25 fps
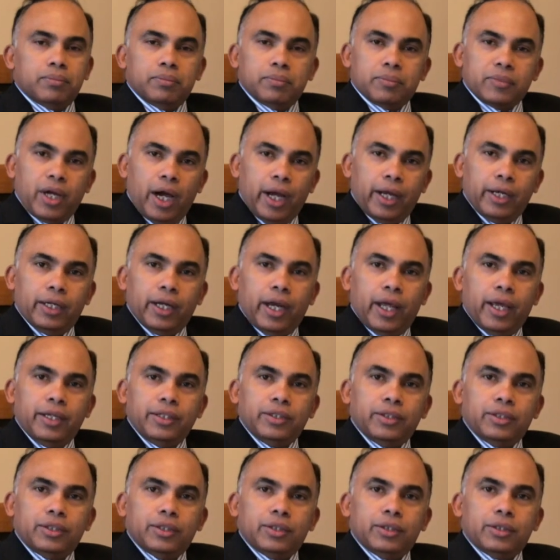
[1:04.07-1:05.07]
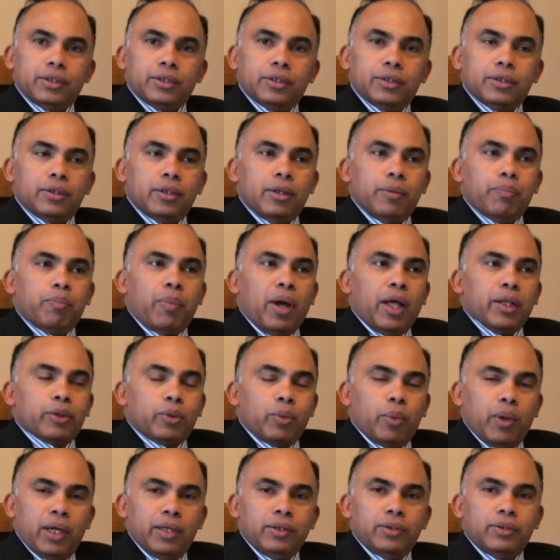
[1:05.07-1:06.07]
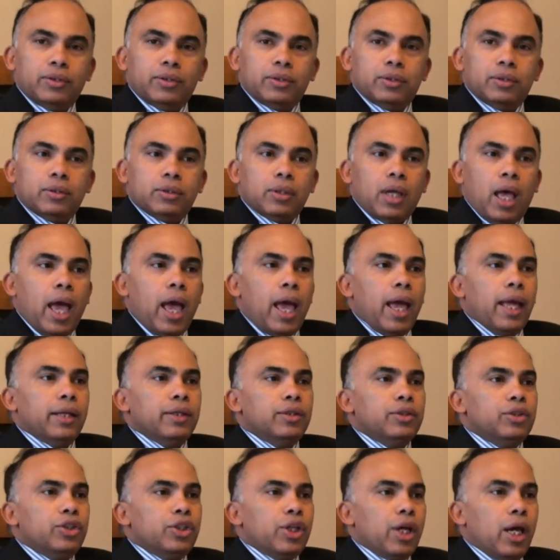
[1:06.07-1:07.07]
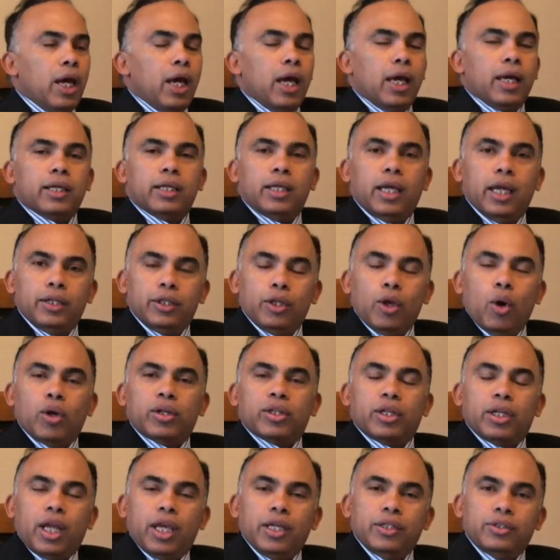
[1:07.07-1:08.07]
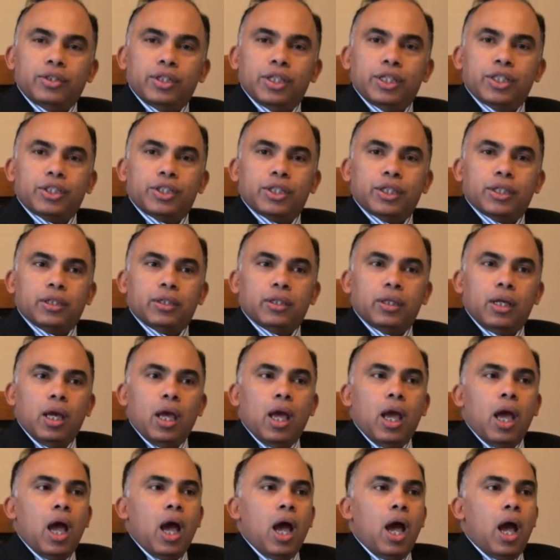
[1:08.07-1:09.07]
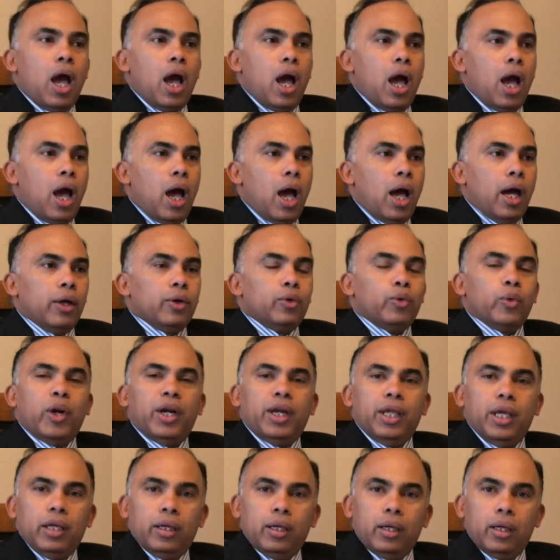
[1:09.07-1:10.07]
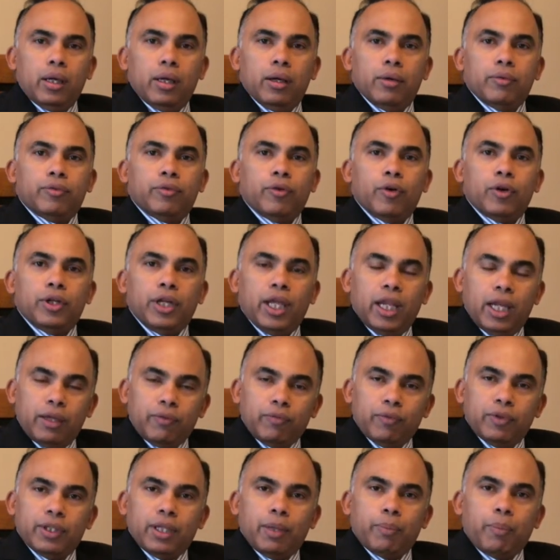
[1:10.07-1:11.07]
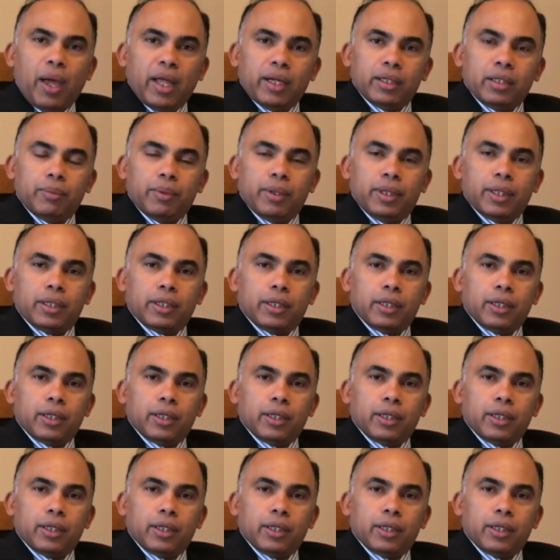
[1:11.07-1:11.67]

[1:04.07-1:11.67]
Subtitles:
guidelines, pathways, and get the organization ready for dealing with the pandemic.